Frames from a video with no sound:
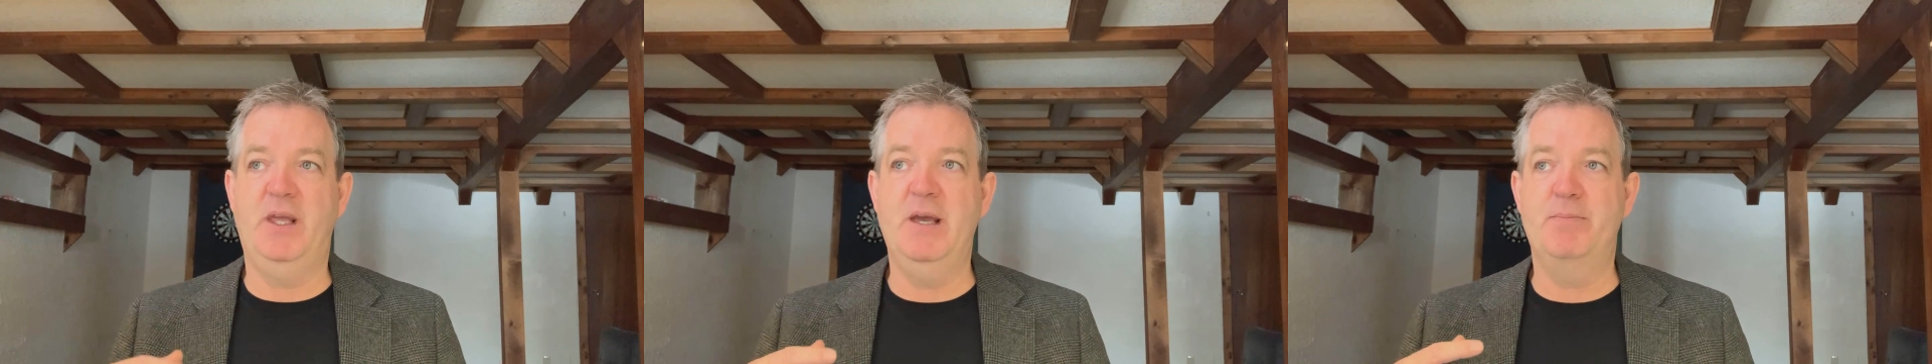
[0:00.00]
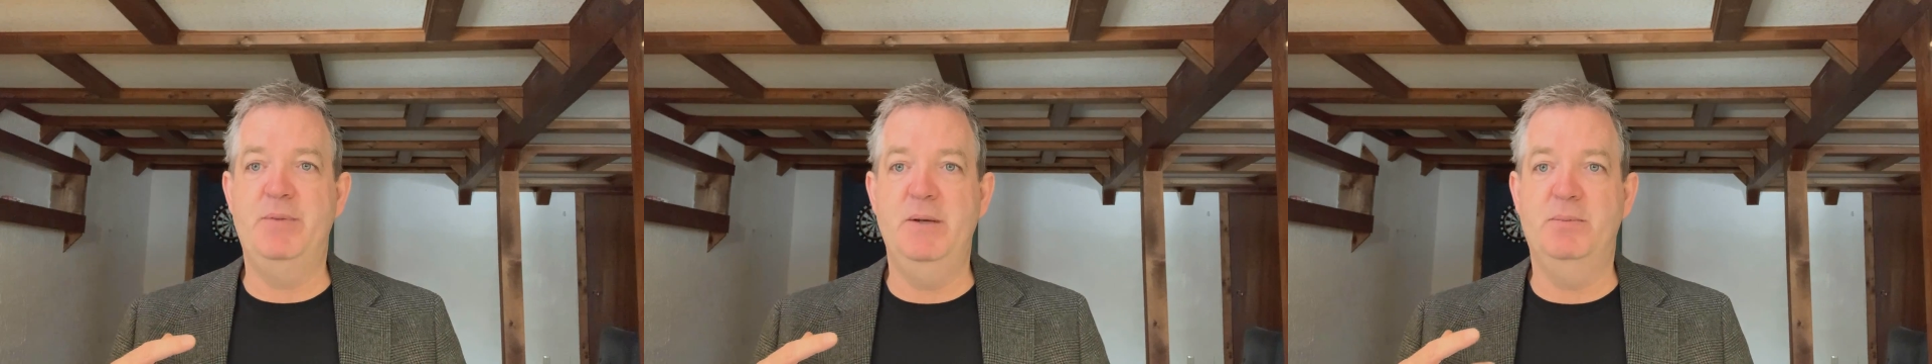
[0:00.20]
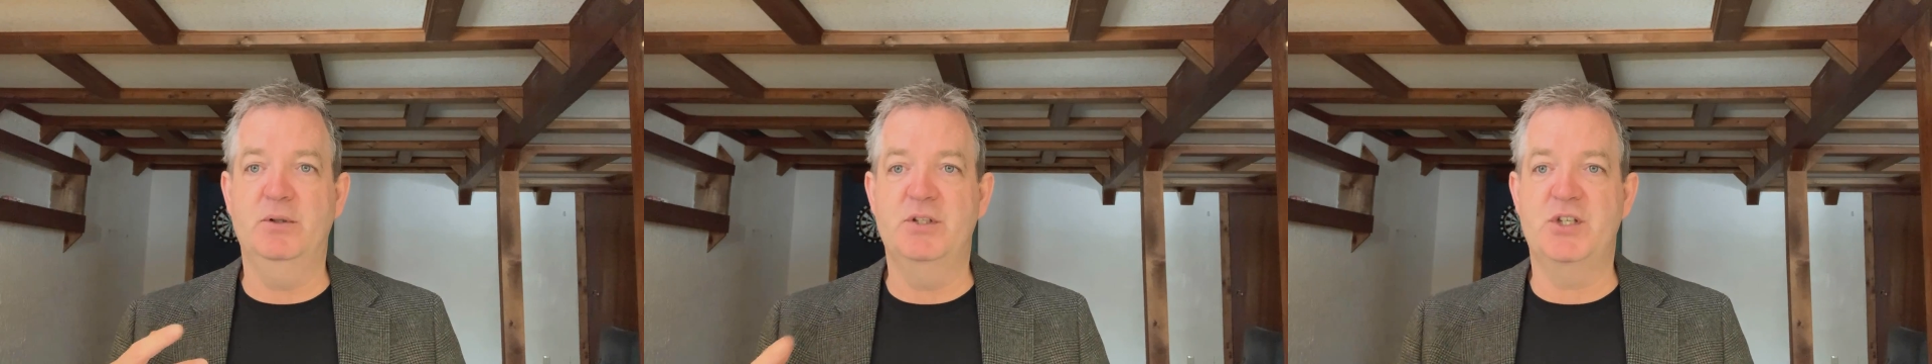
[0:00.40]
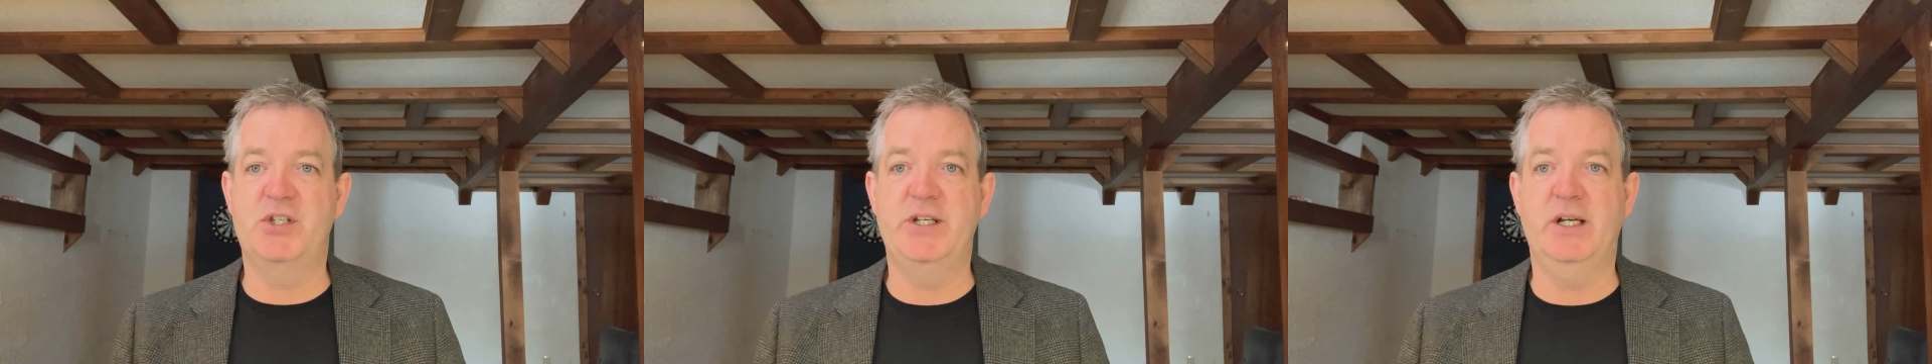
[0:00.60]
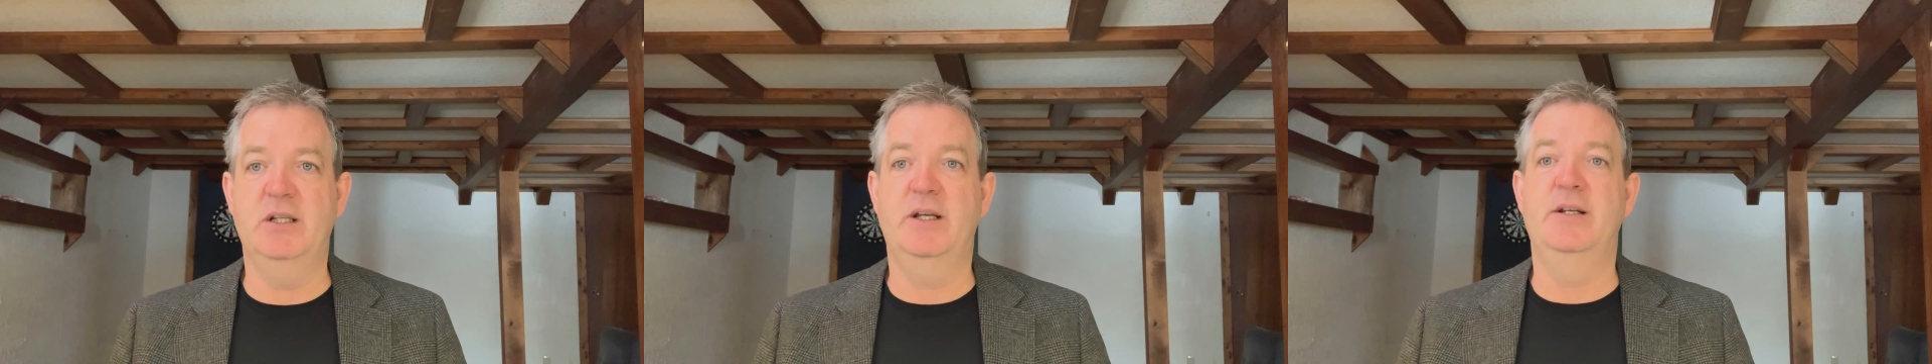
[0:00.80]
get people to
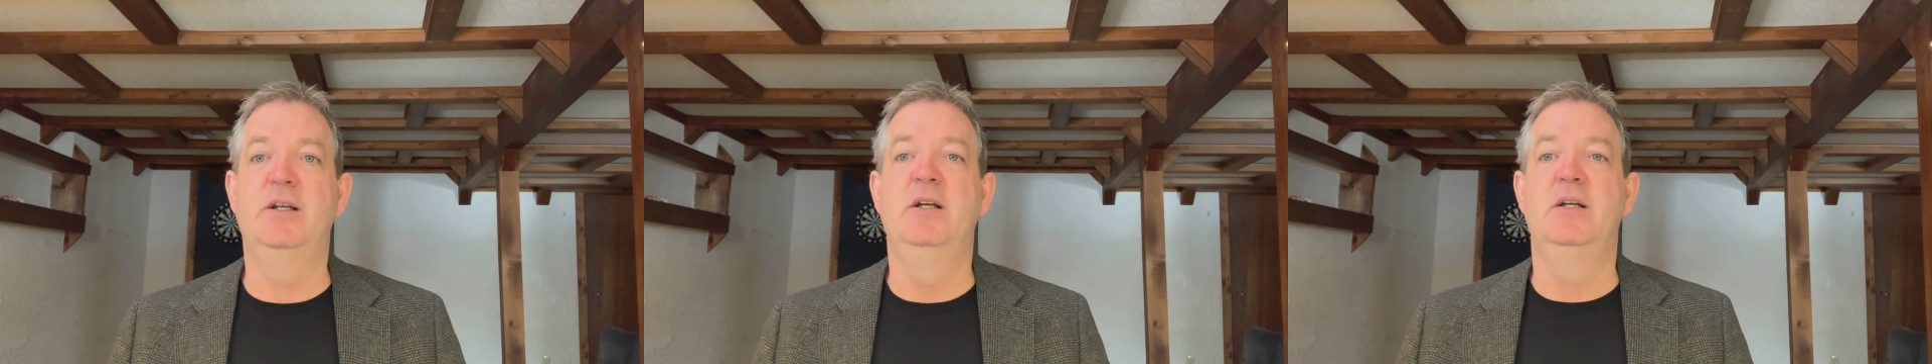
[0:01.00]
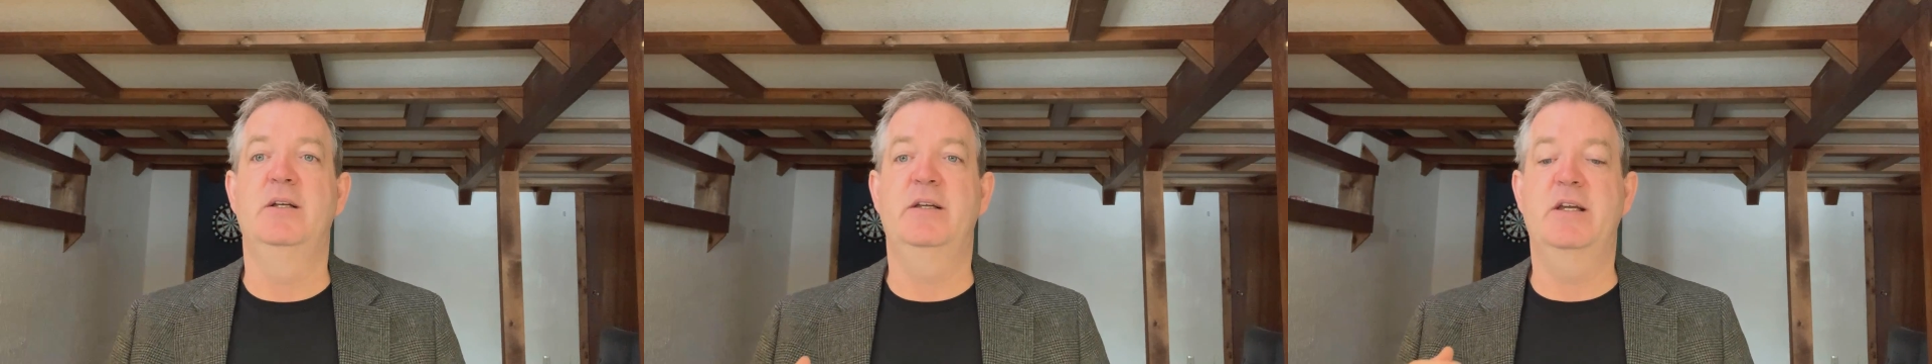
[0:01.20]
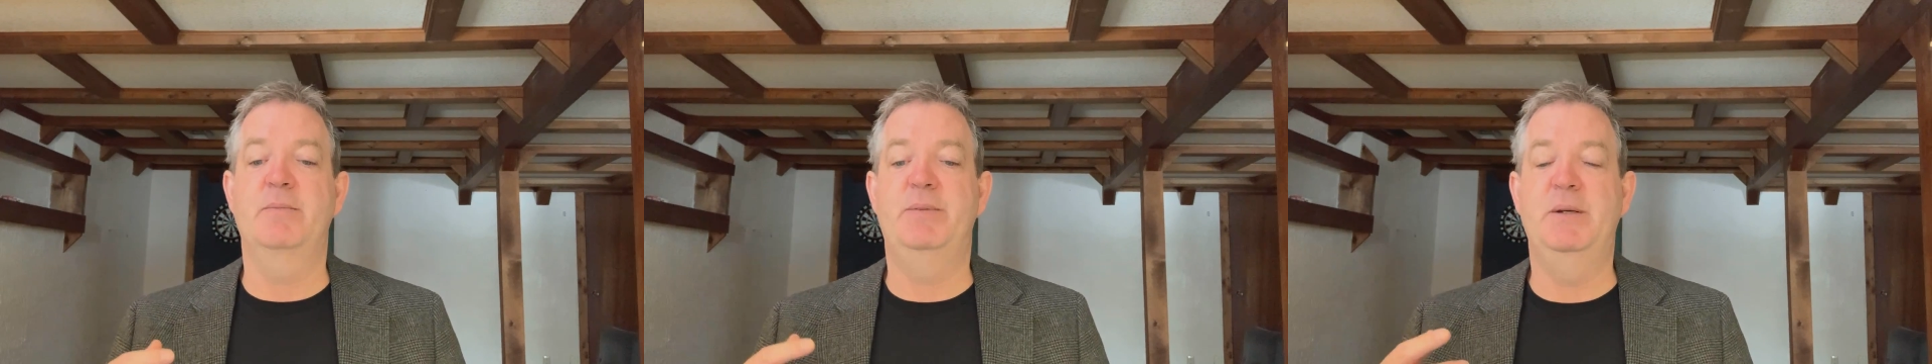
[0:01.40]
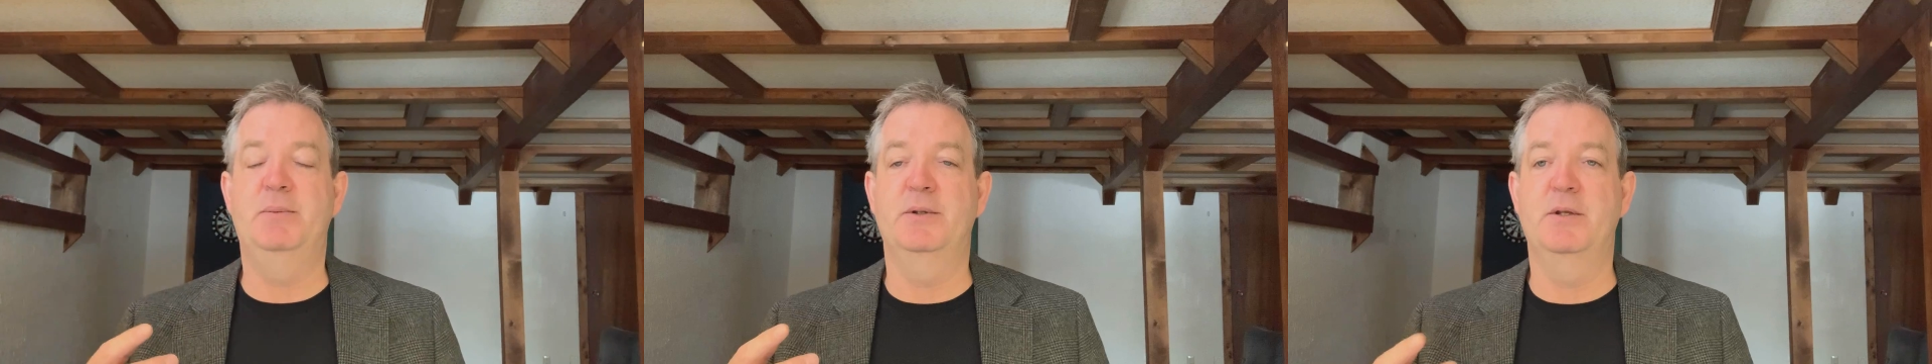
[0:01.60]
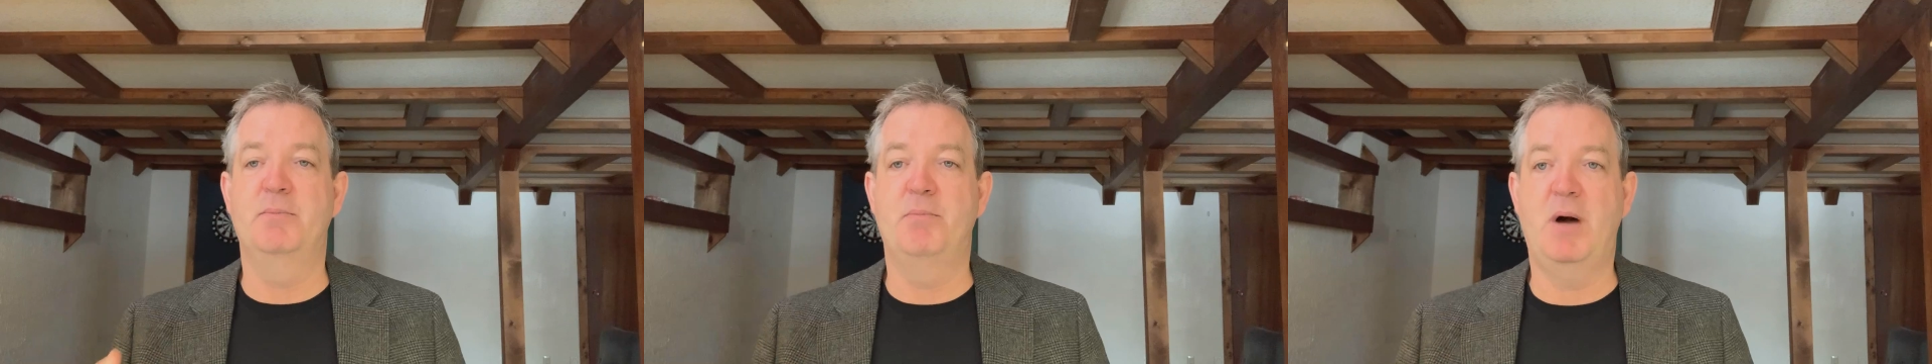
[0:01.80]
sell it, get
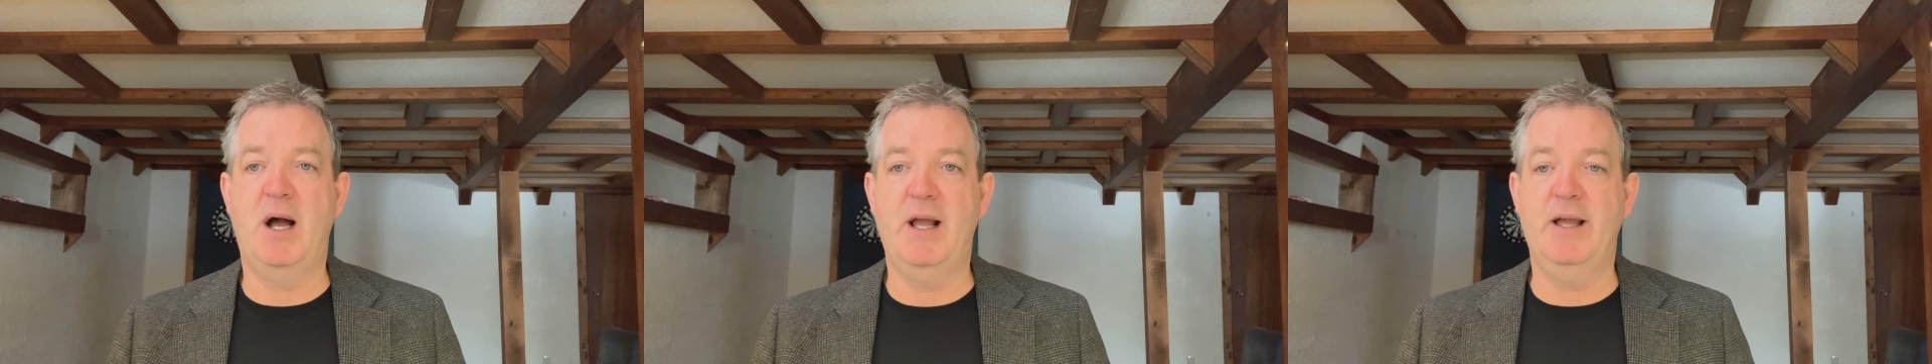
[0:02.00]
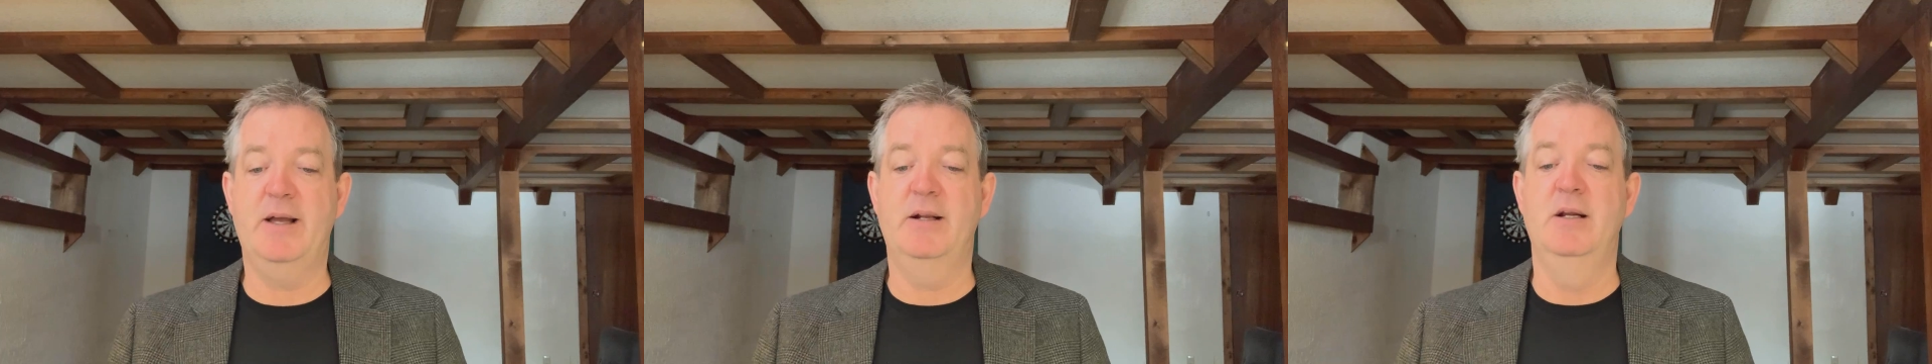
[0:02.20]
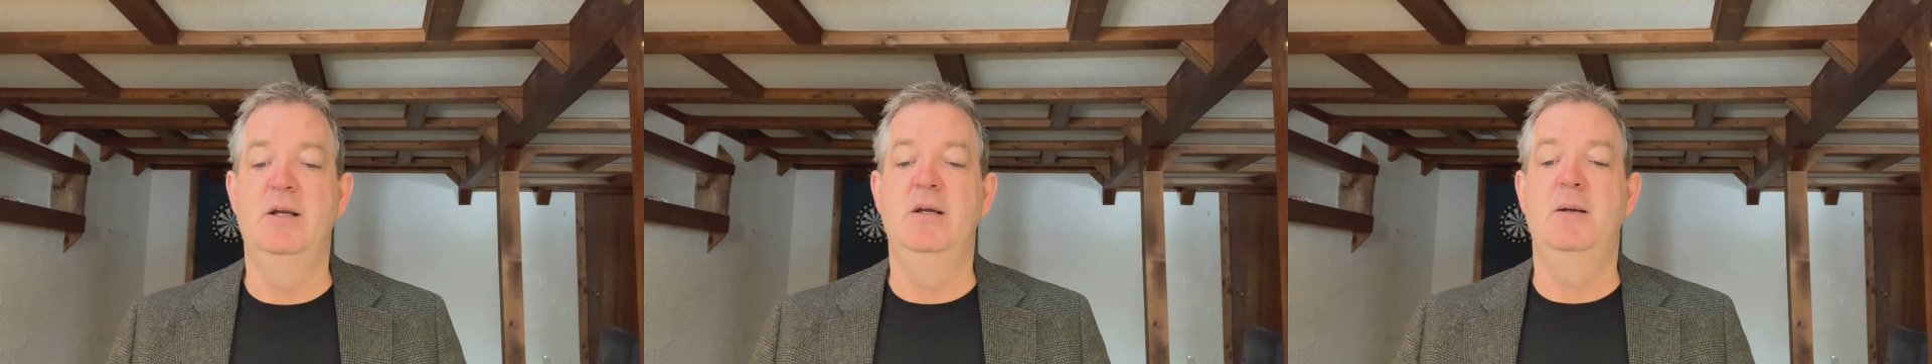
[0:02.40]
people to buy it,